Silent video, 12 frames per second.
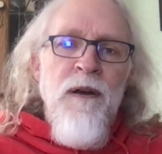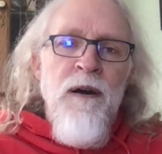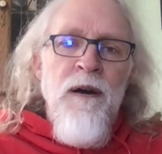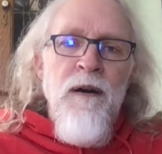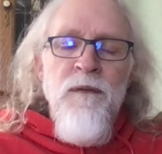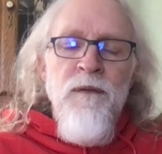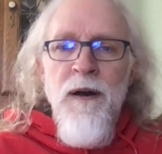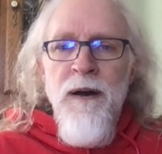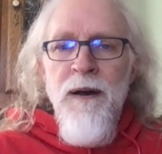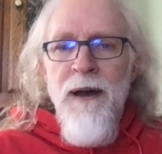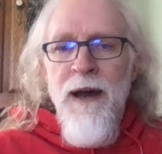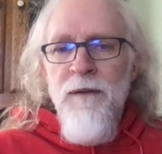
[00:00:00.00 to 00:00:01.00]
of
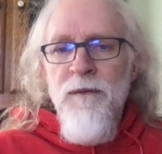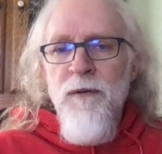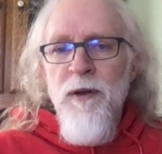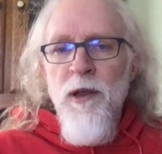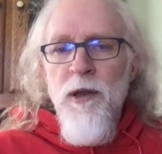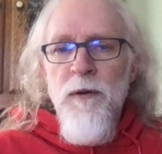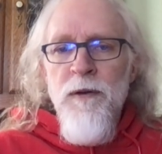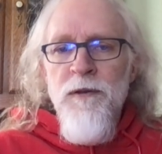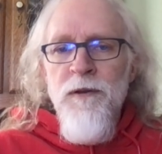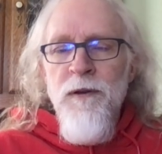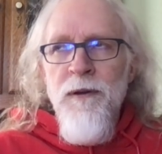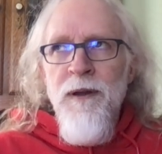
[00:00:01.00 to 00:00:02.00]
African
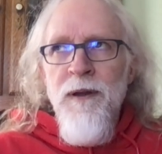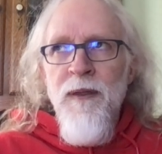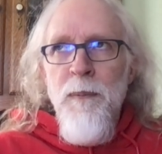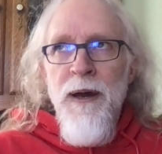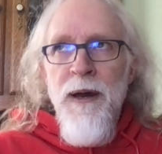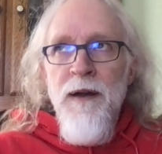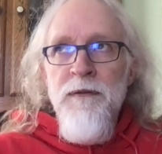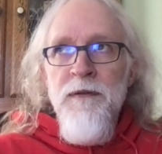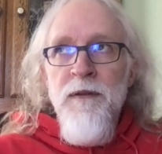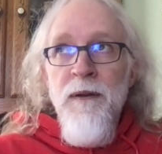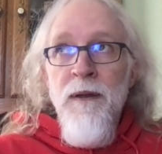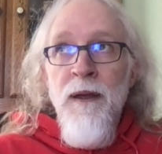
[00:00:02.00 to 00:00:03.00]
literature in the past.